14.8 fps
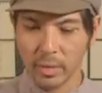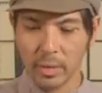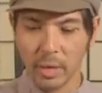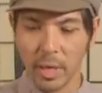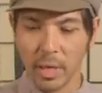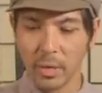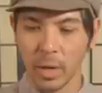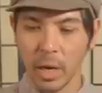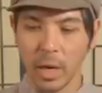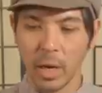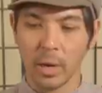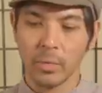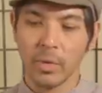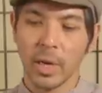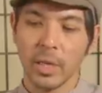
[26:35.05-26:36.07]
and, and
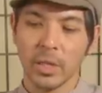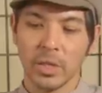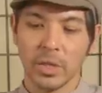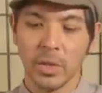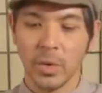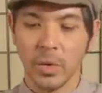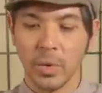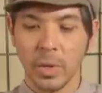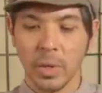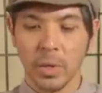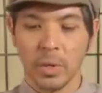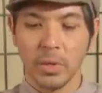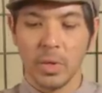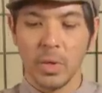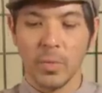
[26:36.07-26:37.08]
uh, run us through
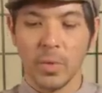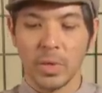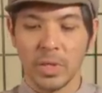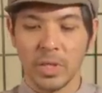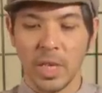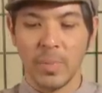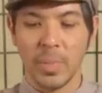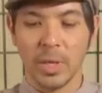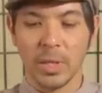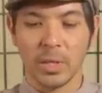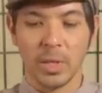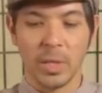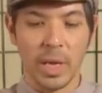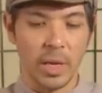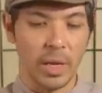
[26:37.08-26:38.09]
two more steepings
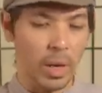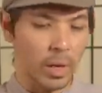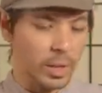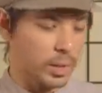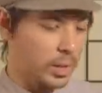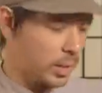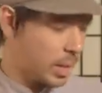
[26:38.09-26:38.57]
so that y'all can